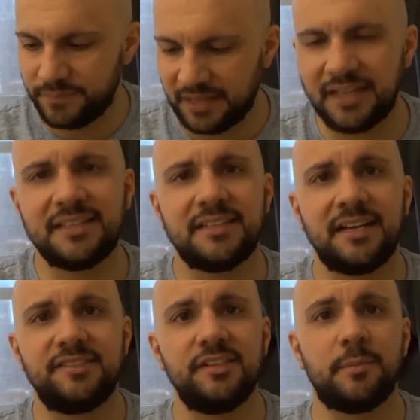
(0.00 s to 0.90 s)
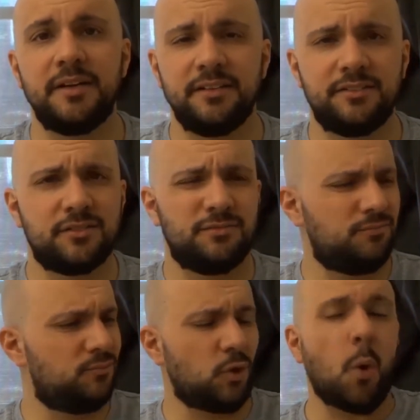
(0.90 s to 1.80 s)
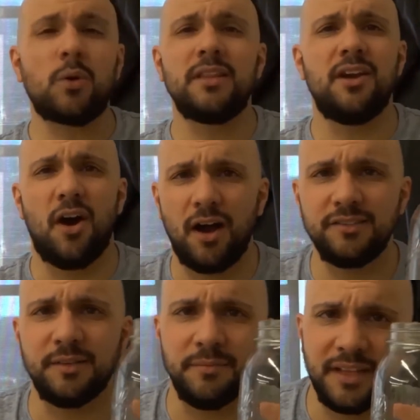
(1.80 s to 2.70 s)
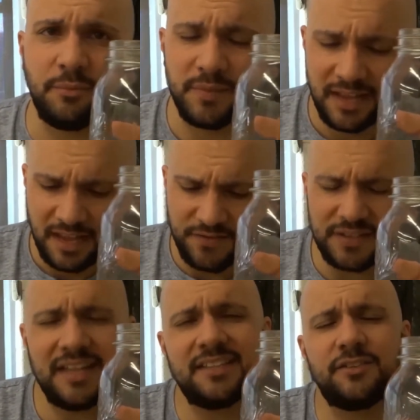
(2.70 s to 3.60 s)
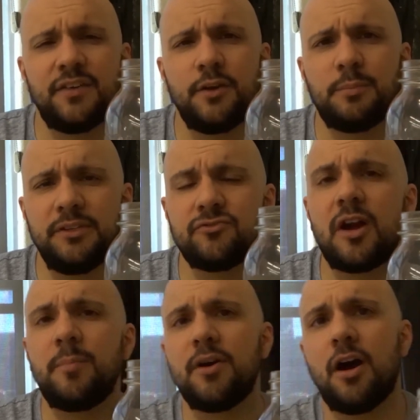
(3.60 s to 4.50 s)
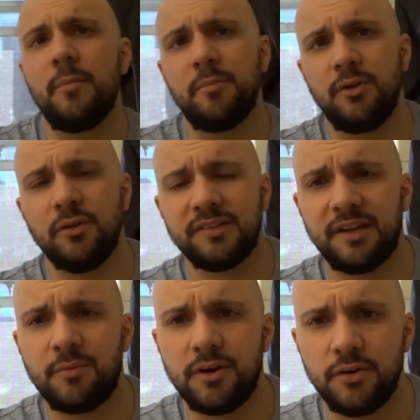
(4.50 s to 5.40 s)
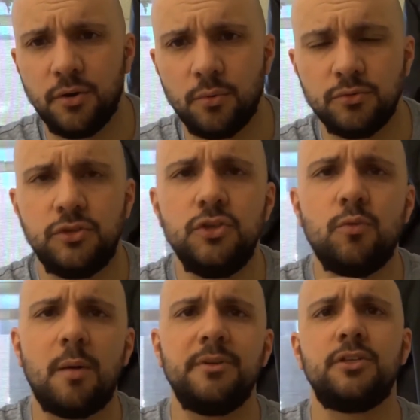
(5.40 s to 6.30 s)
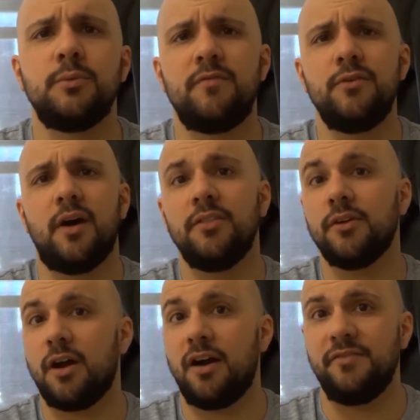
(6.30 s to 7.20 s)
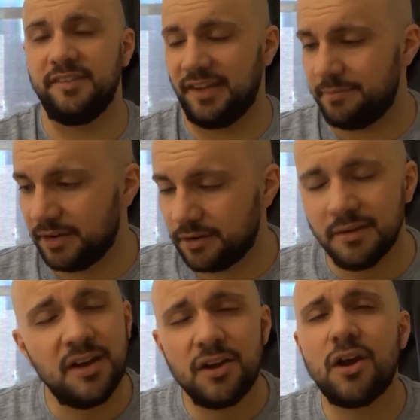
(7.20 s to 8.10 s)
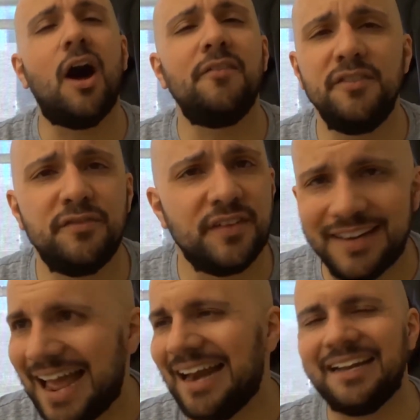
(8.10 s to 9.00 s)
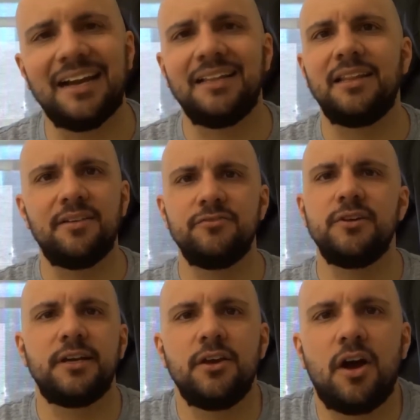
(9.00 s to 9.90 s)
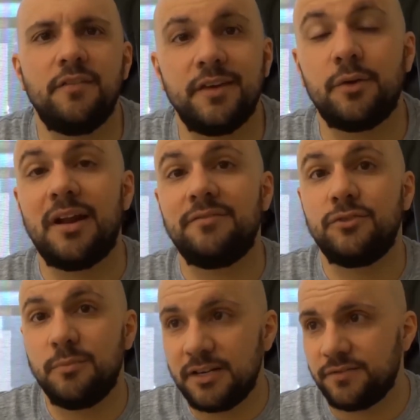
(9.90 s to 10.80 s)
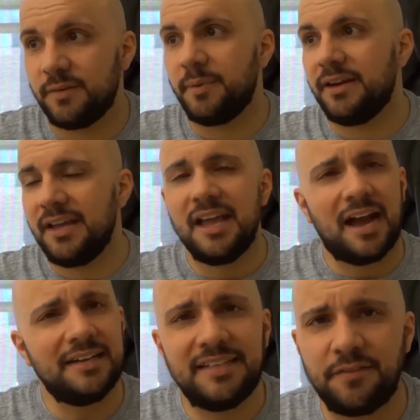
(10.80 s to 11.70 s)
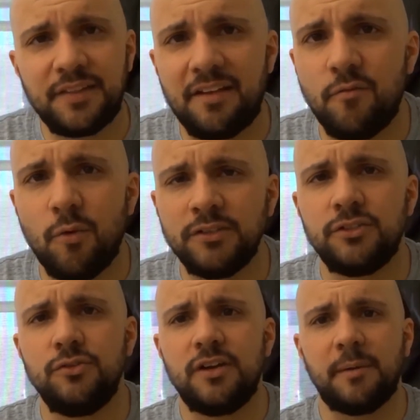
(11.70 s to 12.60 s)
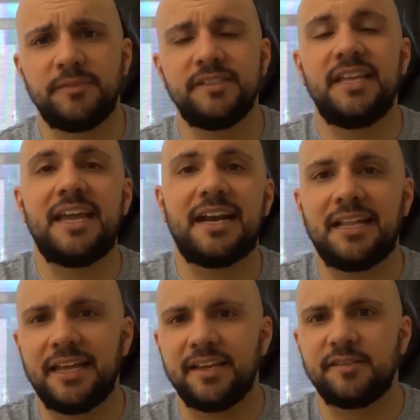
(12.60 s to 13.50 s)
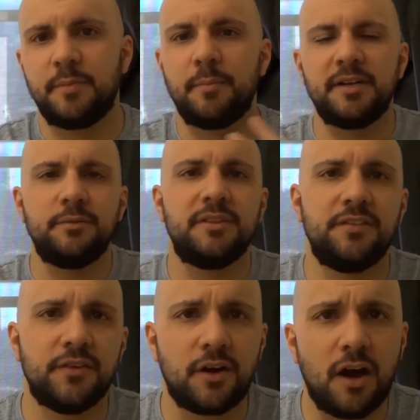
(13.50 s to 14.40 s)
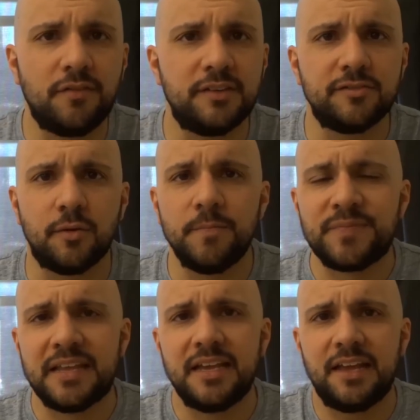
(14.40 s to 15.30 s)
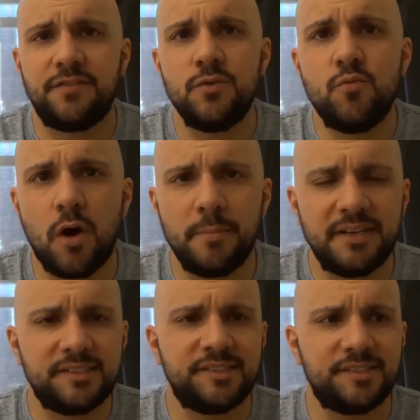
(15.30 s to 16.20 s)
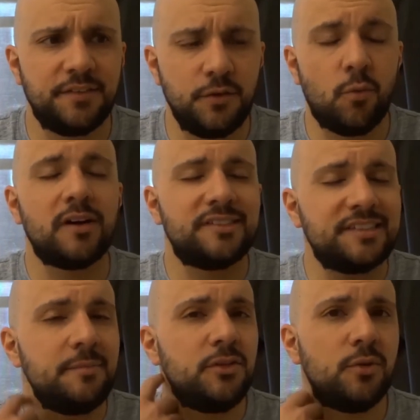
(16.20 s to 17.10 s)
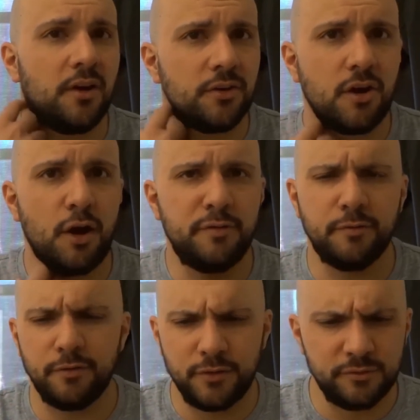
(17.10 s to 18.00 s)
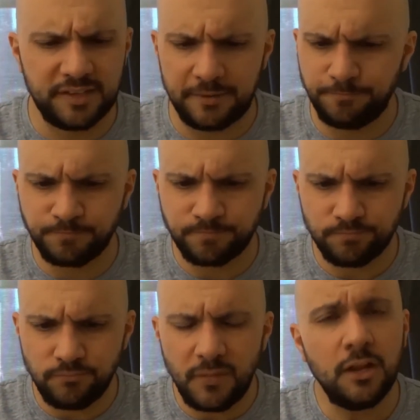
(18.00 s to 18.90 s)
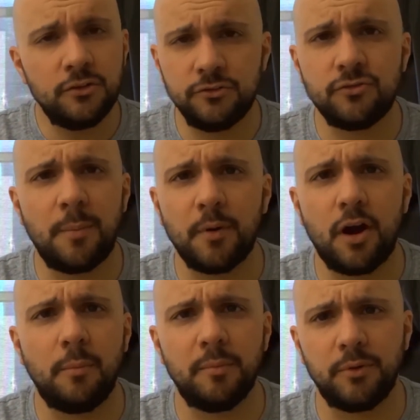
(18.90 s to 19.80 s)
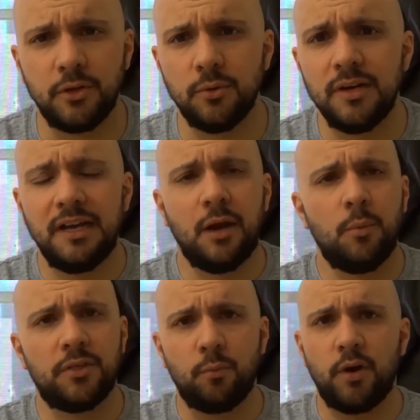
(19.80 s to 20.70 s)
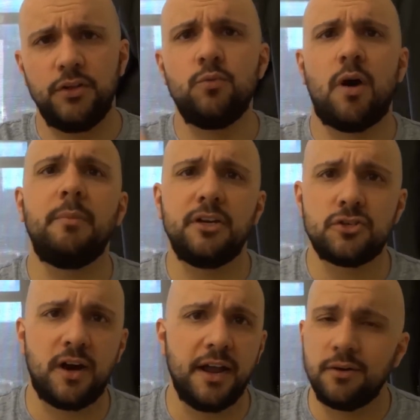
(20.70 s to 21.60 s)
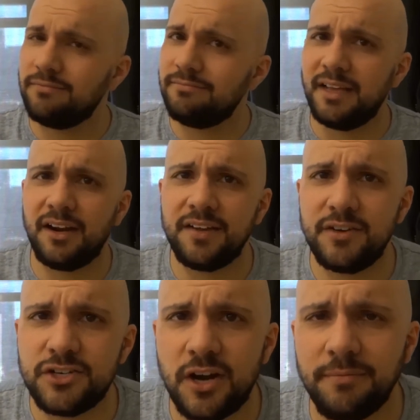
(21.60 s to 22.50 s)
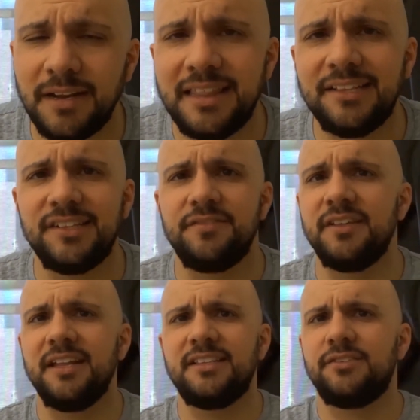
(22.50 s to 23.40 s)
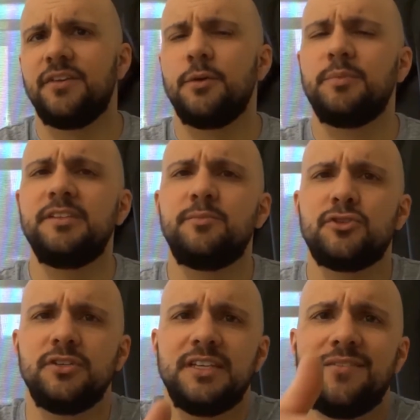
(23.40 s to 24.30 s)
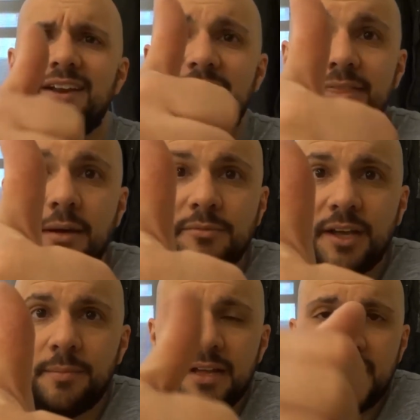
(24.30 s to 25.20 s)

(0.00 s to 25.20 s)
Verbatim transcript: I like the tight seal, but it's totally awesome. Now, if you like this video, please drop a comment below because I want to know, do you want me to review other coffees? I'm a coffee fanatic. I love drinking coffee. I don't have too much of it, but I definitely have one to two cups a day and I like experimenting with different coffees. So if you want me to, if you want to see me do other coffee reviews, then just drop a comment below with what you want me to try out and I'll give it a shot. And that's it. If you like this video, please be sure to give it a thumbs up.